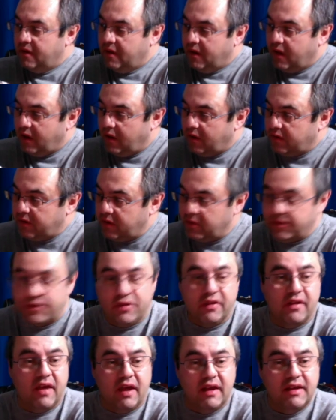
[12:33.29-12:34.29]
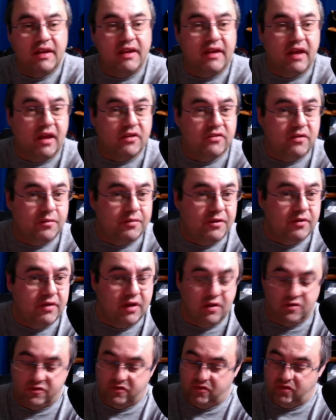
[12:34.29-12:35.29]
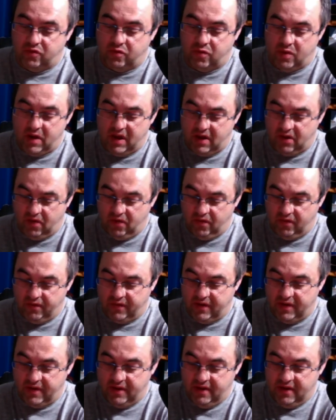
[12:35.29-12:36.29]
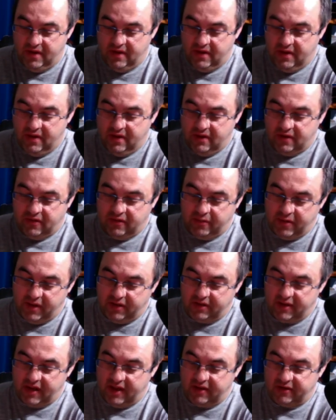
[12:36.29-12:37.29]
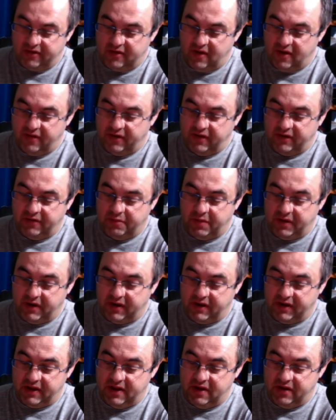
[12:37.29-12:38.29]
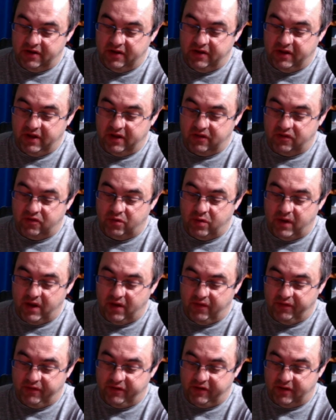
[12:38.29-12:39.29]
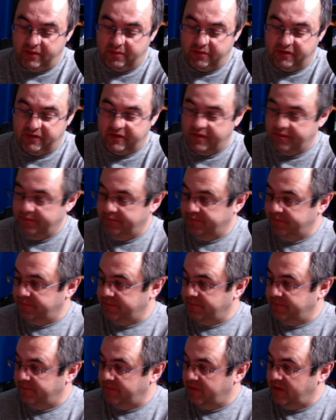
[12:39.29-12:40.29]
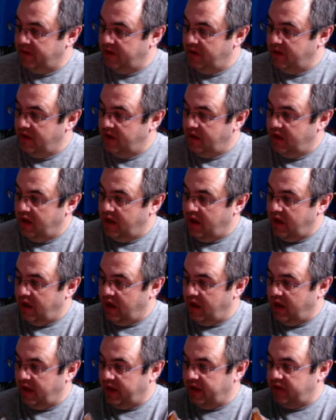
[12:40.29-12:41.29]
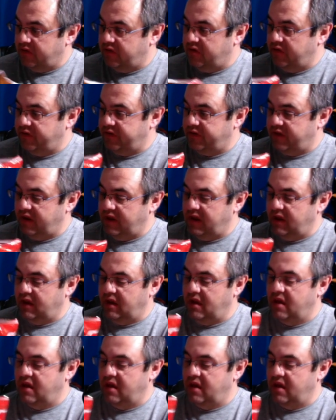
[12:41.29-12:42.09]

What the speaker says: oh no, with the Tangy Ketchup you get 12. There's about 9 servings, but in here you get 12 chips. Interesting.